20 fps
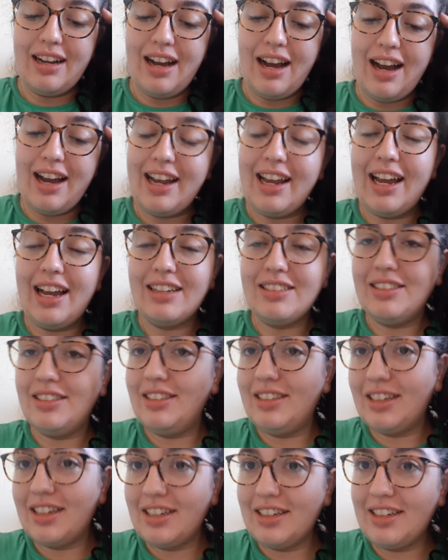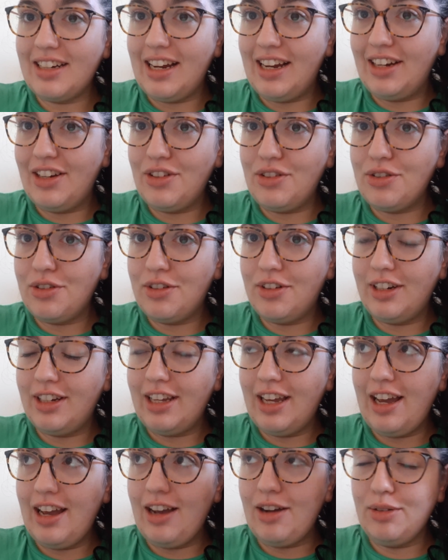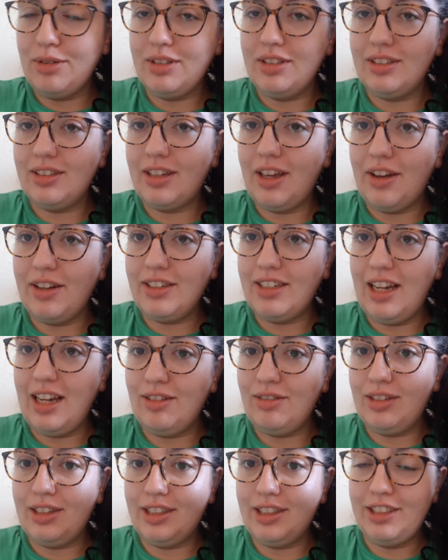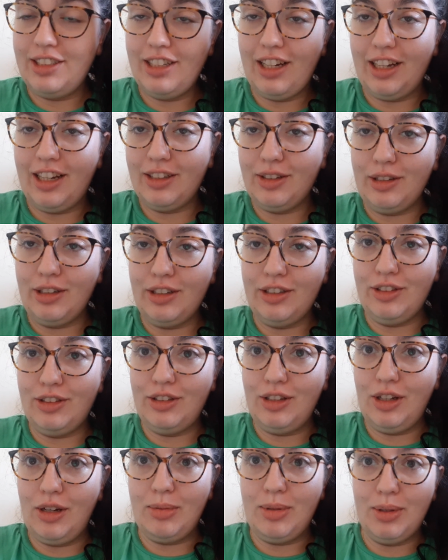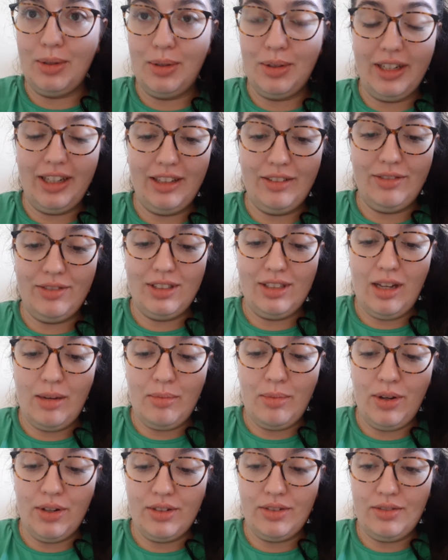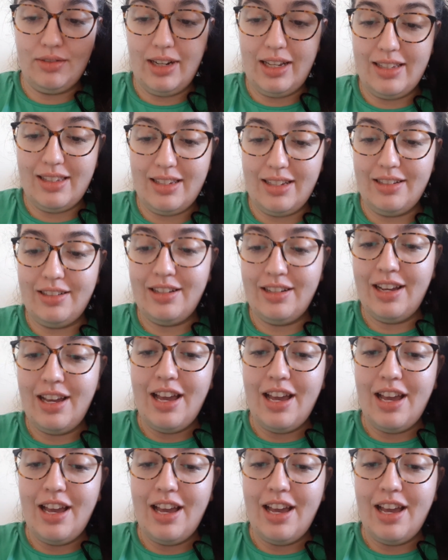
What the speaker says: hadn't done any drawing yet. I was just going to have lunch. I couldn't stop talking for some odd reason,